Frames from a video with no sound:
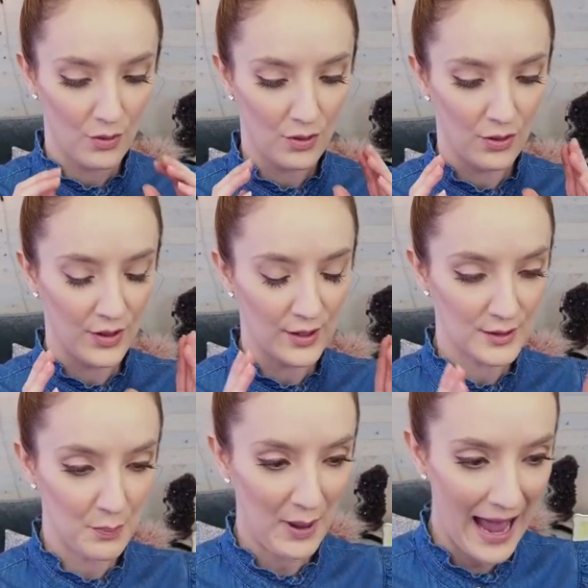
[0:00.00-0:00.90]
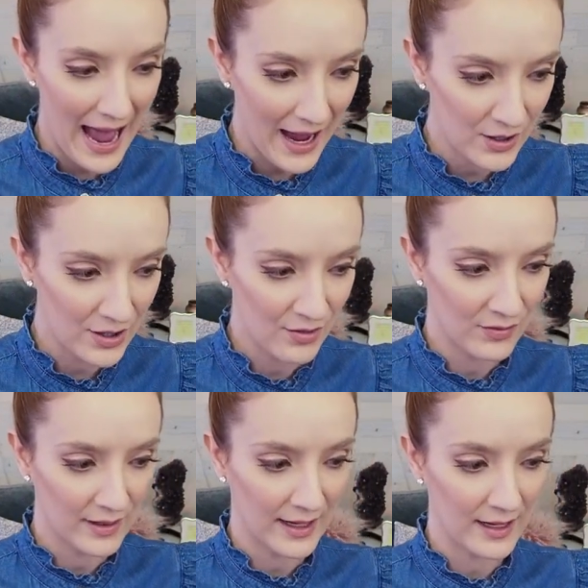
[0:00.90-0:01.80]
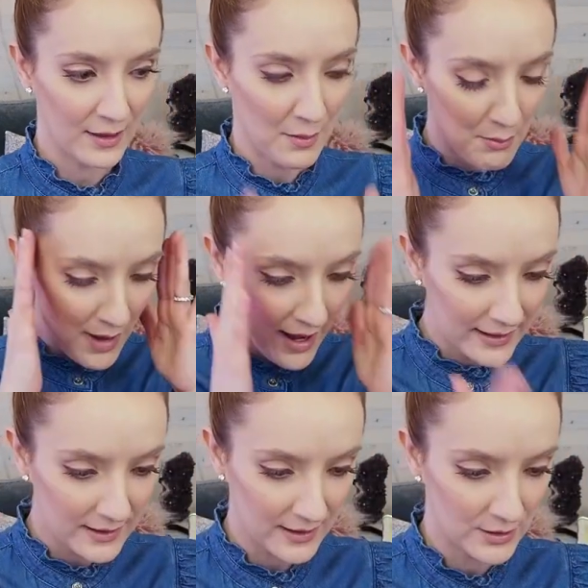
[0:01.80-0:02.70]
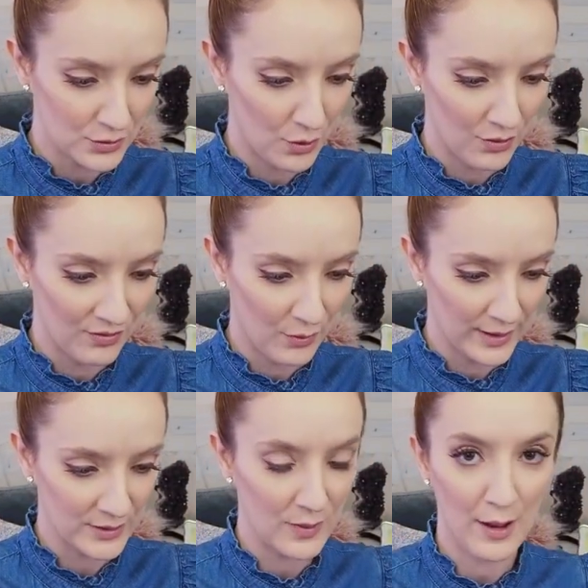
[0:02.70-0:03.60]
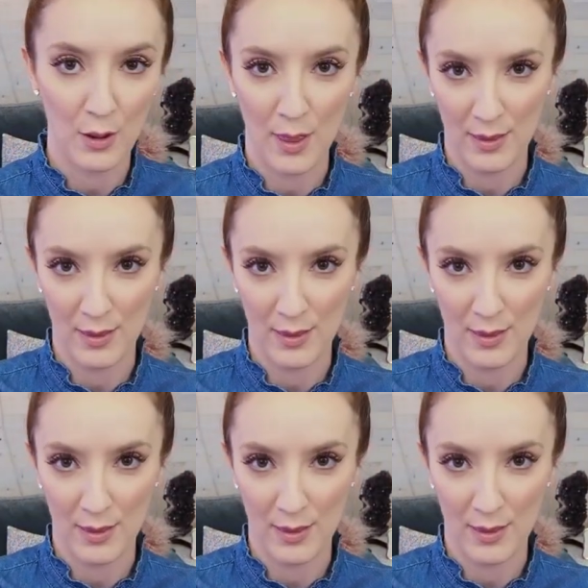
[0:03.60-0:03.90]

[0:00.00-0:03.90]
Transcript: there's a pattern of letting the mind control the voice rather than the